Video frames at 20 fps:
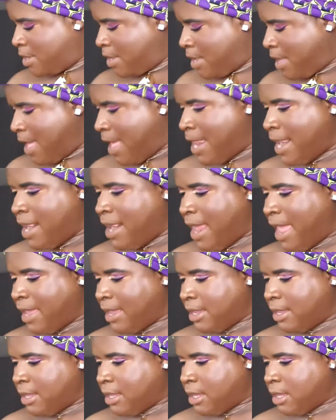I
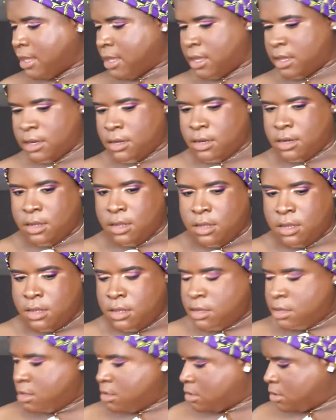like it.
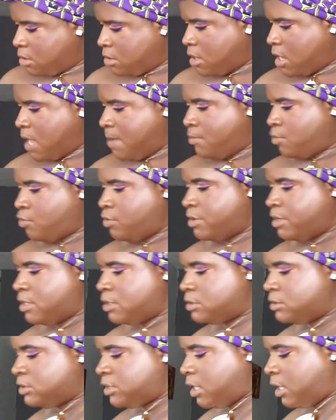Now I'm going
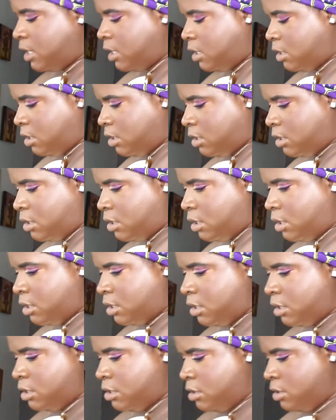to
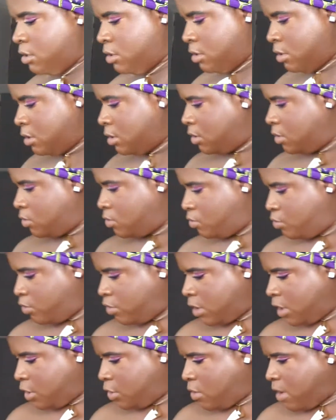we're
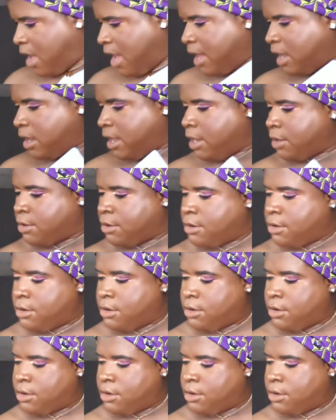going to do highlighter.